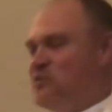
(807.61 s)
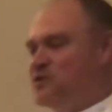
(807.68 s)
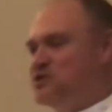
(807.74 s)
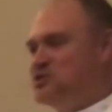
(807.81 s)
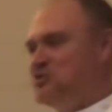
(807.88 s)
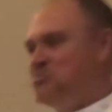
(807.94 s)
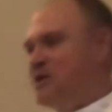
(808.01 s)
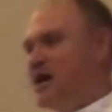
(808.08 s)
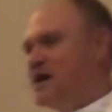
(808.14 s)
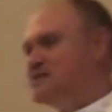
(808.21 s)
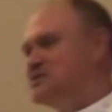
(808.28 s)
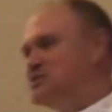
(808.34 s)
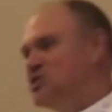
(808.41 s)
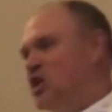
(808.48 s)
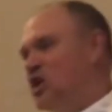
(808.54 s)
which
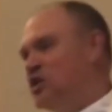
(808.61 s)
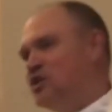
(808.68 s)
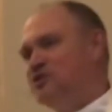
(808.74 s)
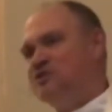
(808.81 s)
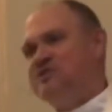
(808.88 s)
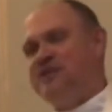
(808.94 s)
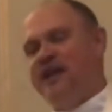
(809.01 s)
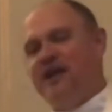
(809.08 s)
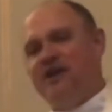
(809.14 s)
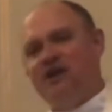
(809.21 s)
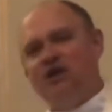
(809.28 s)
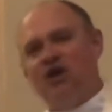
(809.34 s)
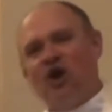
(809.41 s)
surpasses all understanding,